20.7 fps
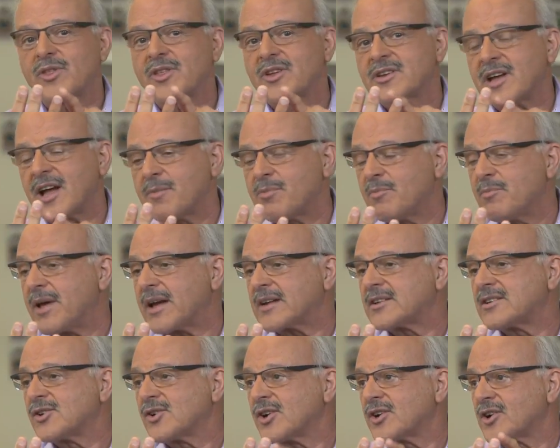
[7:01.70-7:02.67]
with a type of
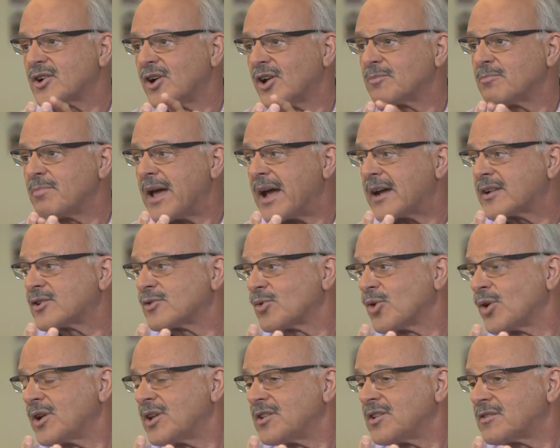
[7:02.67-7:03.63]
bacteria called
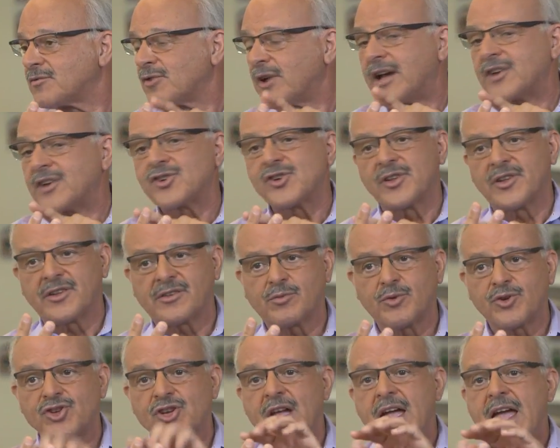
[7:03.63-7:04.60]
Bacteroides fragilis,
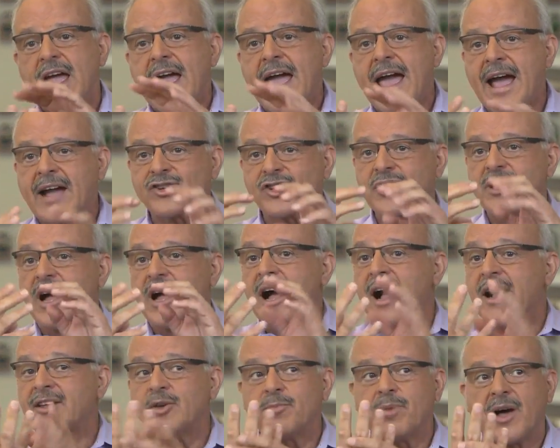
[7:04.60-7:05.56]
which actually
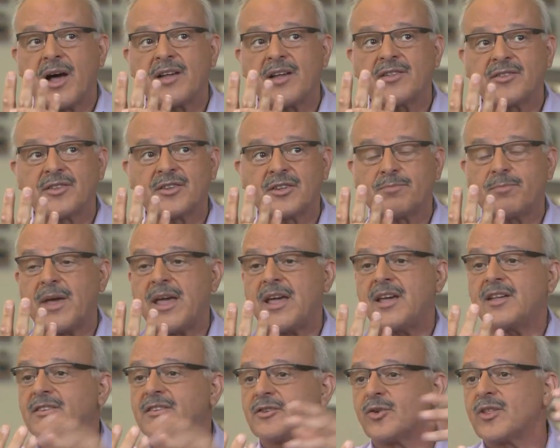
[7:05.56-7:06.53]
occupies the
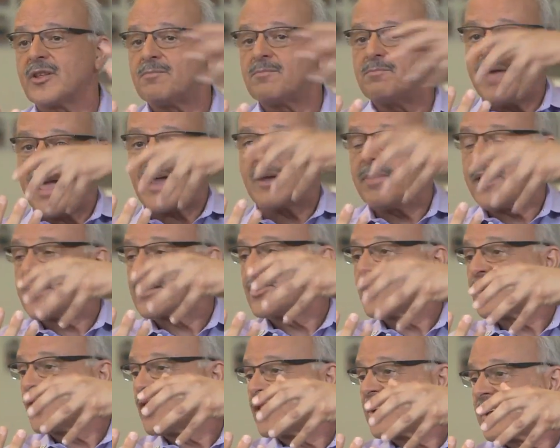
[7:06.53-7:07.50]
space so that bad
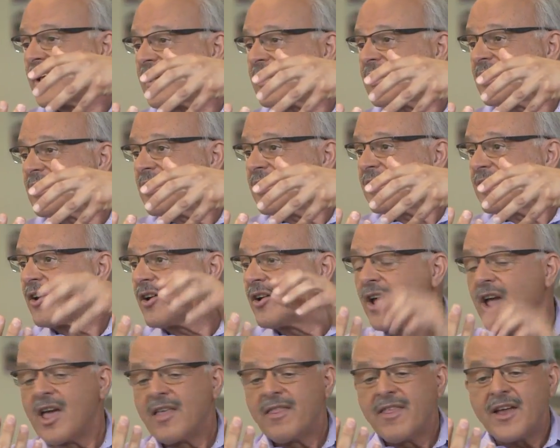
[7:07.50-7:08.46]
bacteria can't get in there.
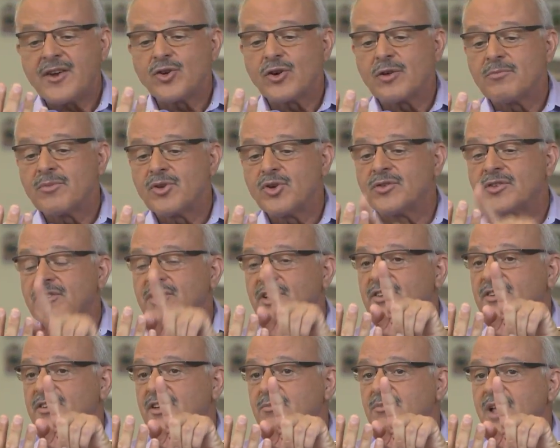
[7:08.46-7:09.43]
Then your immune
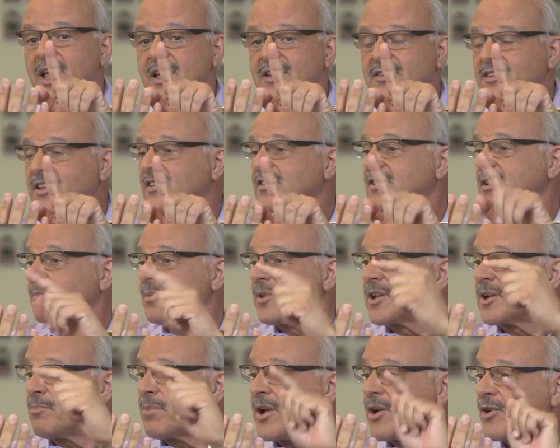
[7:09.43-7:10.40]
system sends up a
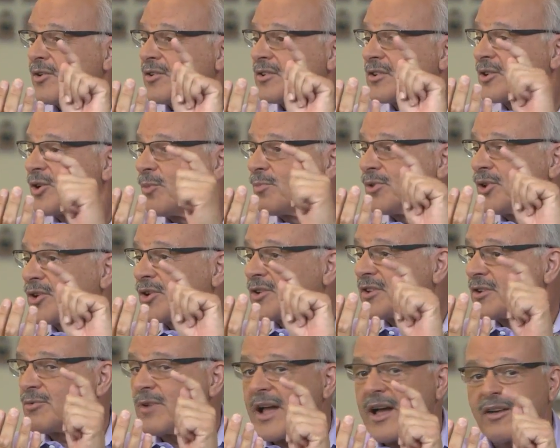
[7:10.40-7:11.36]
little periscope,
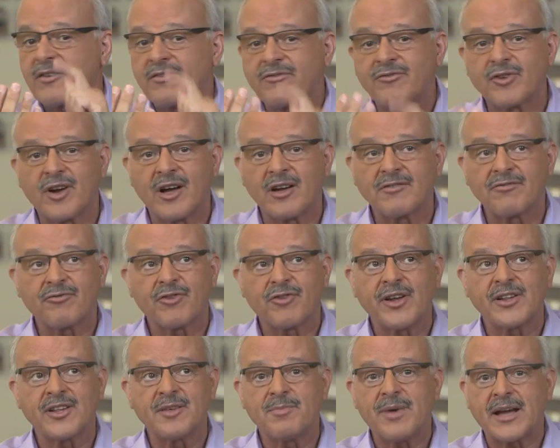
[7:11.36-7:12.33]
looks around for
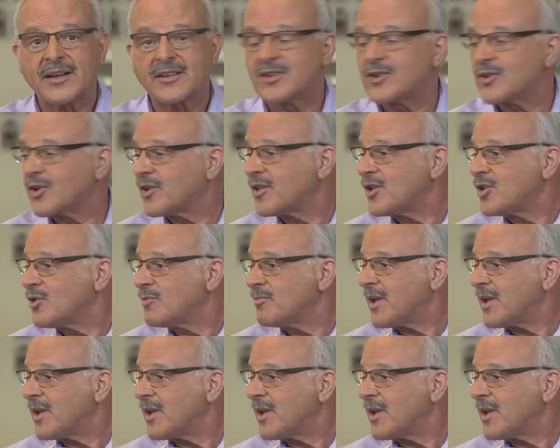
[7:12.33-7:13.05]
unfriendly bacteria that you